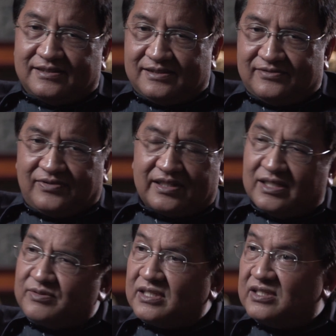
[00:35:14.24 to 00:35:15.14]
in fact,
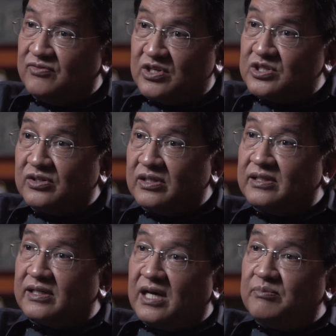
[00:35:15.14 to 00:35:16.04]
there was a division in
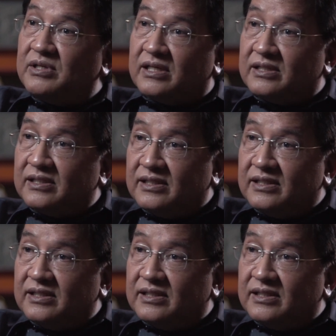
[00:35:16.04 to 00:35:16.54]
the cabinet